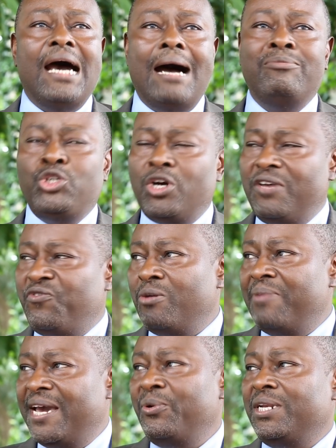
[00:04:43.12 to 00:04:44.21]
I'm sure if you
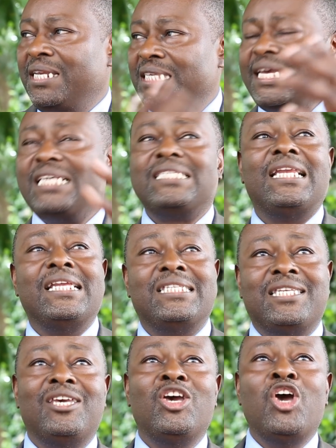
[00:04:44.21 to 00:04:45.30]
bear with His
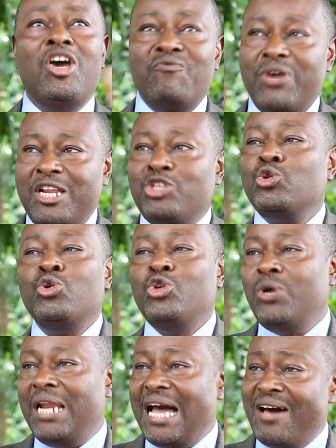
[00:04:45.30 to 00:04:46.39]
Excellency, very soon
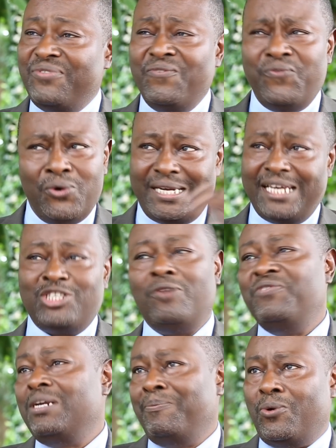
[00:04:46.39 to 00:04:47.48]
you will have the full text
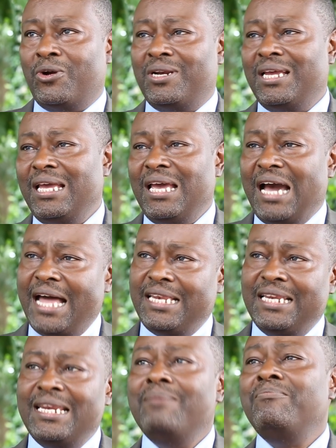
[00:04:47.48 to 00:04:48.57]
of the report and
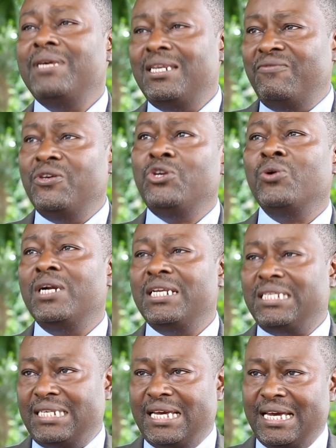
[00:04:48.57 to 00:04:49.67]
the name
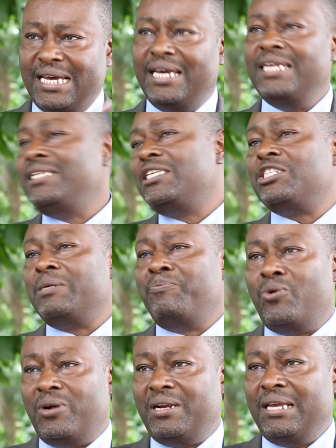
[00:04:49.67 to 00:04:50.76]
individuals in this
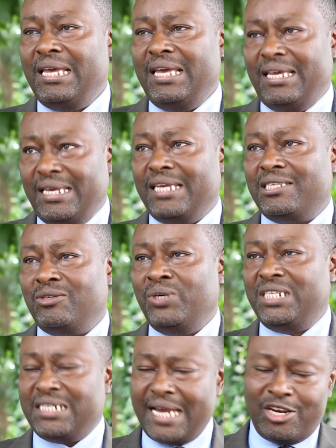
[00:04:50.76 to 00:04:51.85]
report. Yes,
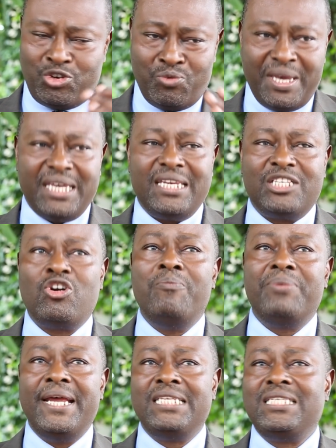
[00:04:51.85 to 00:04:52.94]
we tried to make it as
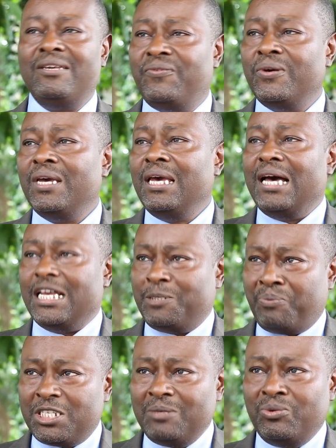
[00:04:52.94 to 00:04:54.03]
comprehensive as
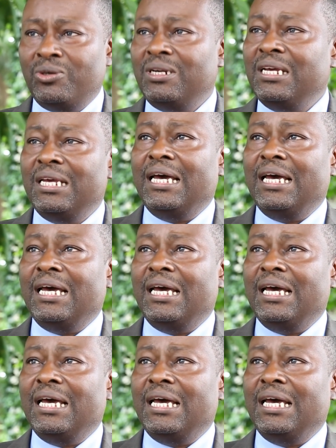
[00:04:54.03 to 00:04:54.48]
possible.